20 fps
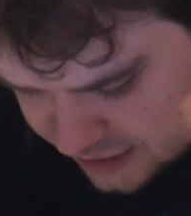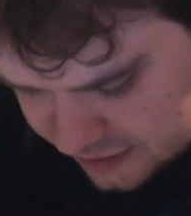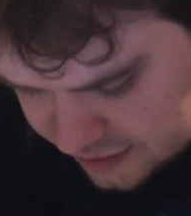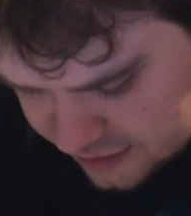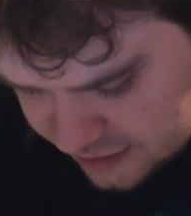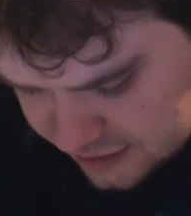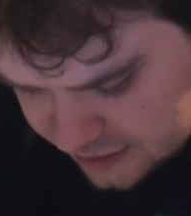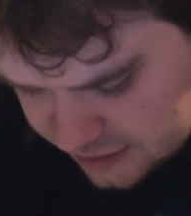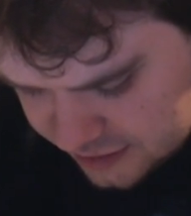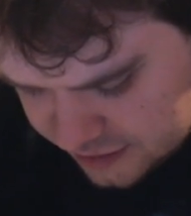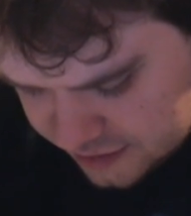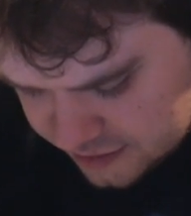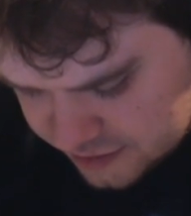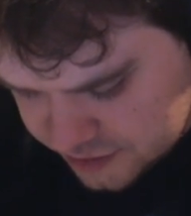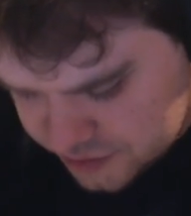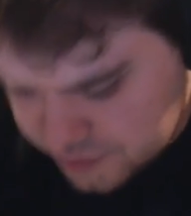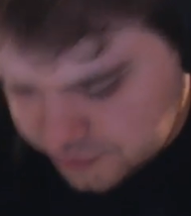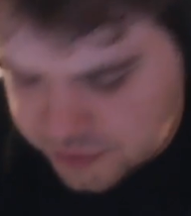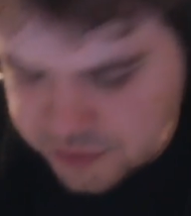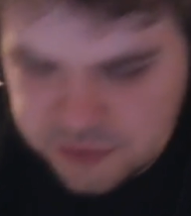Did you record
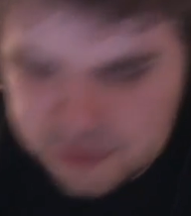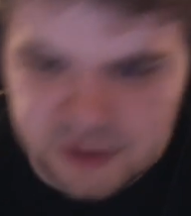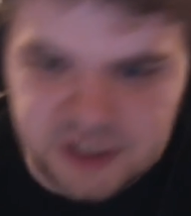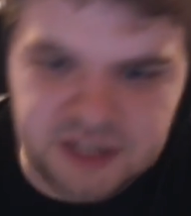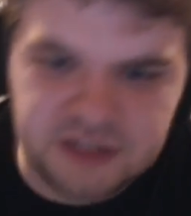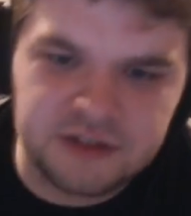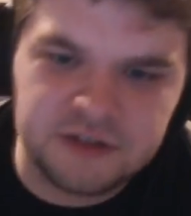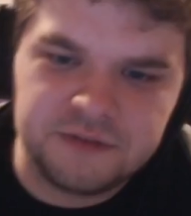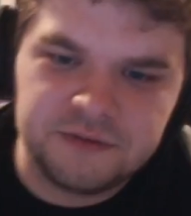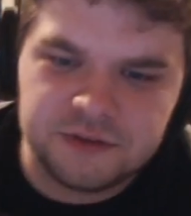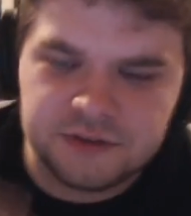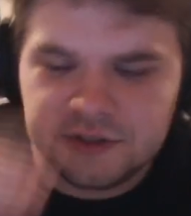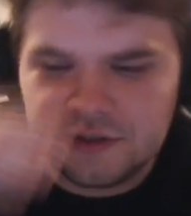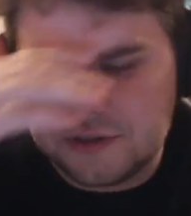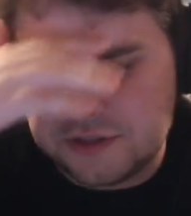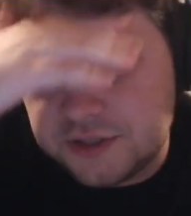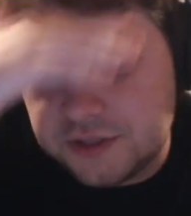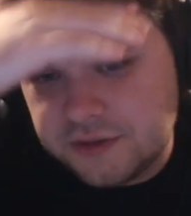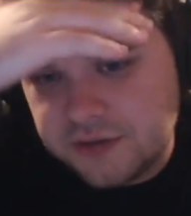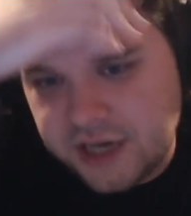anything for Dota 2
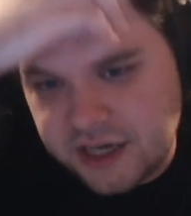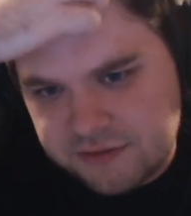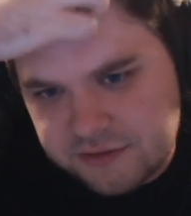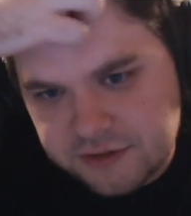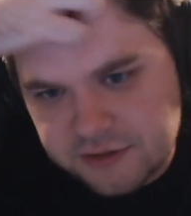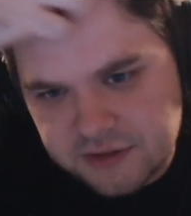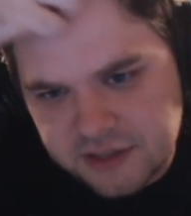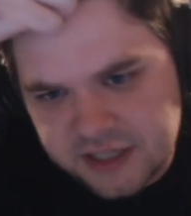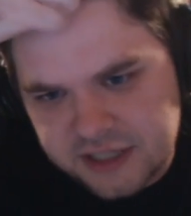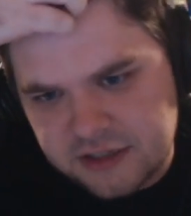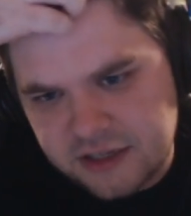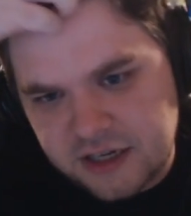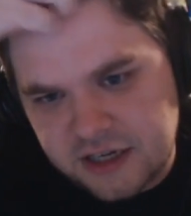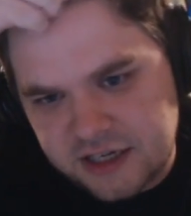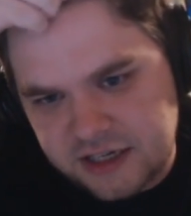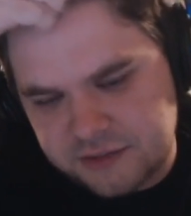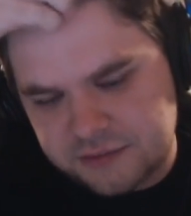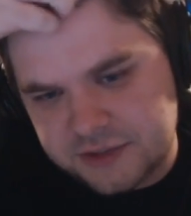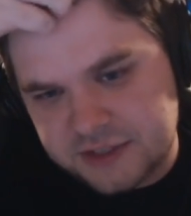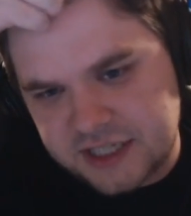after Laidlaw had
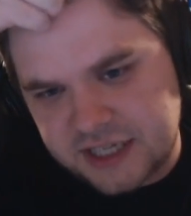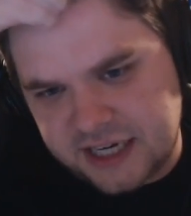retired?